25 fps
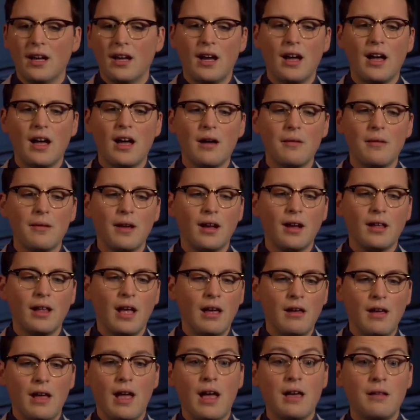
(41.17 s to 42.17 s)

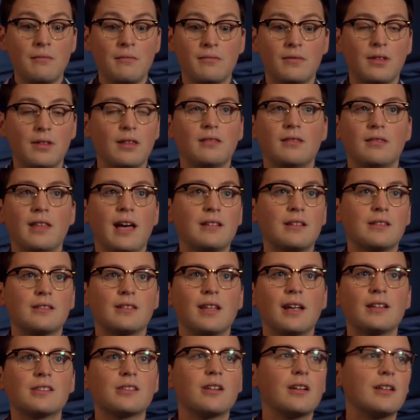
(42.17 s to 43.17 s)
And
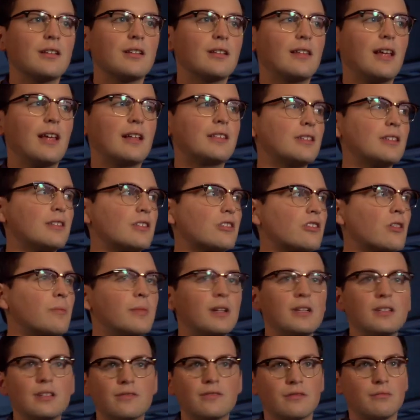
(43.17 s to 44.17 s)
that's in so
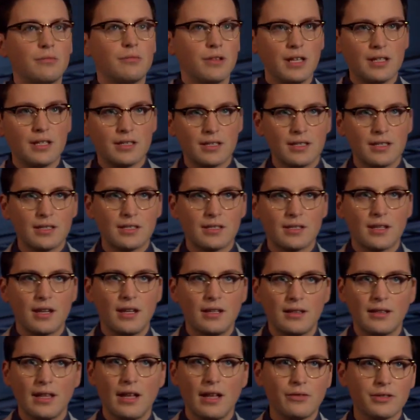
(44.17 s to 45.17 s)
many different places
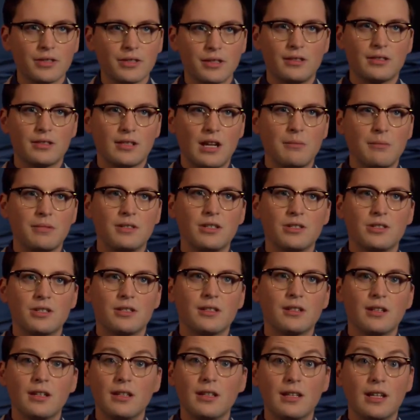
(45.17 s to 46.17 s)
and levels in this competition
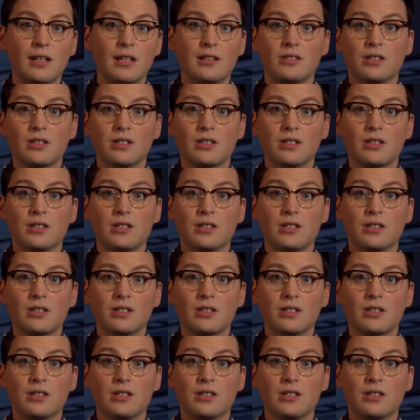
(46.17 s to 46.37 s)
that